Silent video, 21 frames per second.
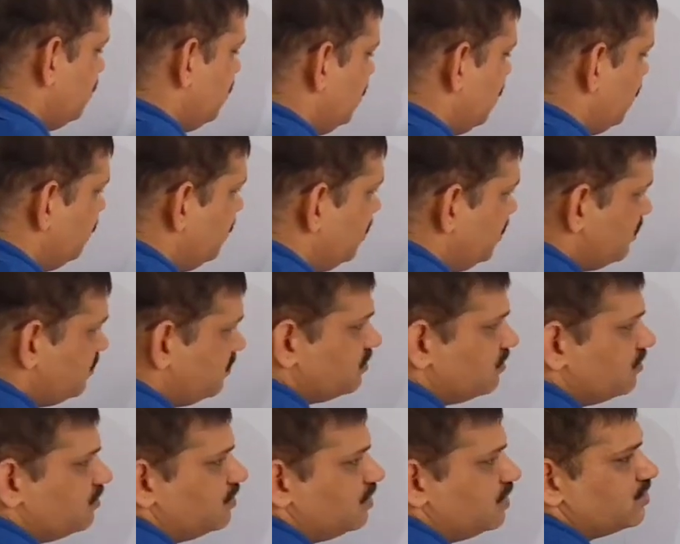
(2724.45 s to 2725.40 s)
Now
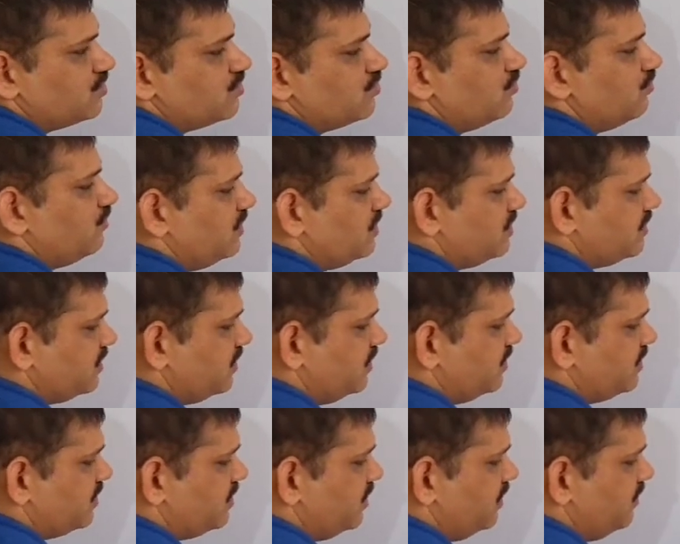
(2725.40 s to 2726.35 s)
these two will
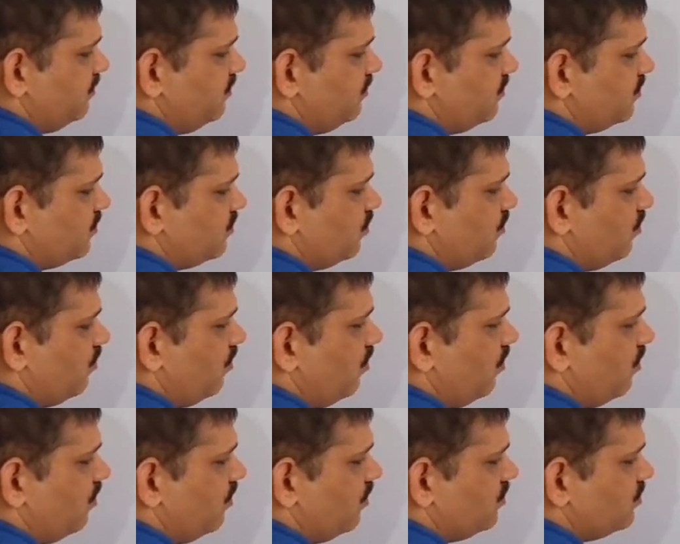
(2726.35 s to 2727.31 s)
stay same, so
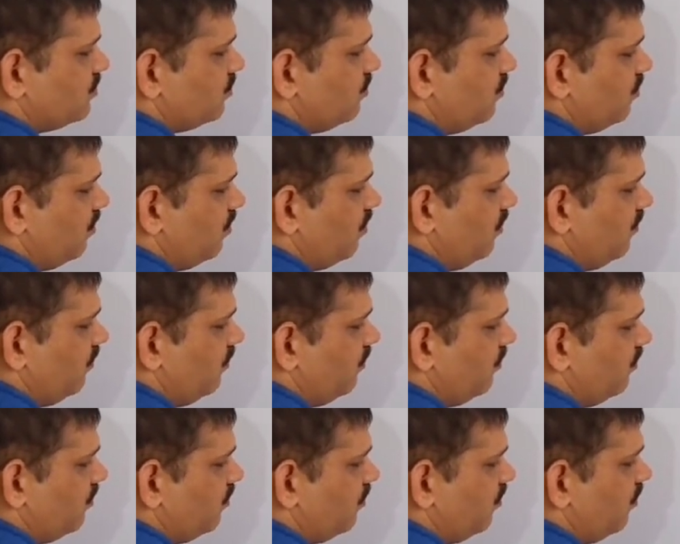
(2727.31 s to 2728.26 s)
cos of
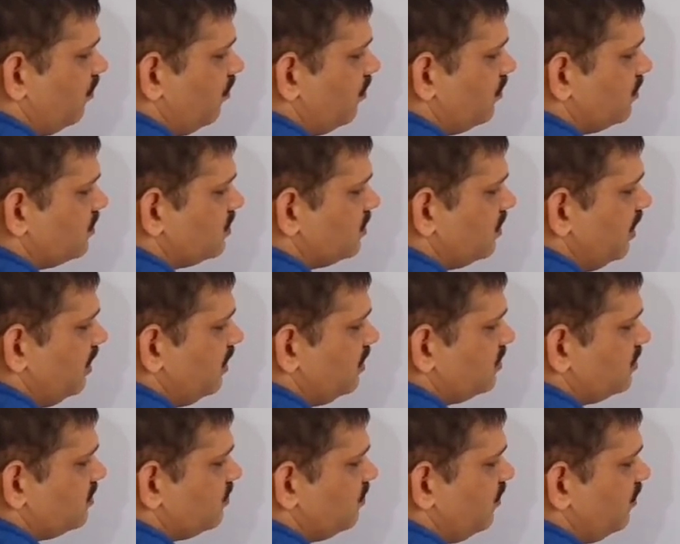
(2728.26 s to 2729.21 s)
cos
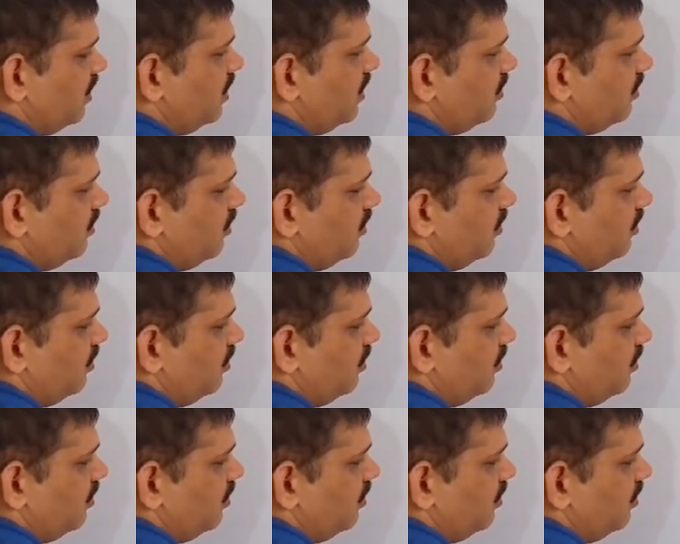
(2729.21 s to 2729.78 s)
x square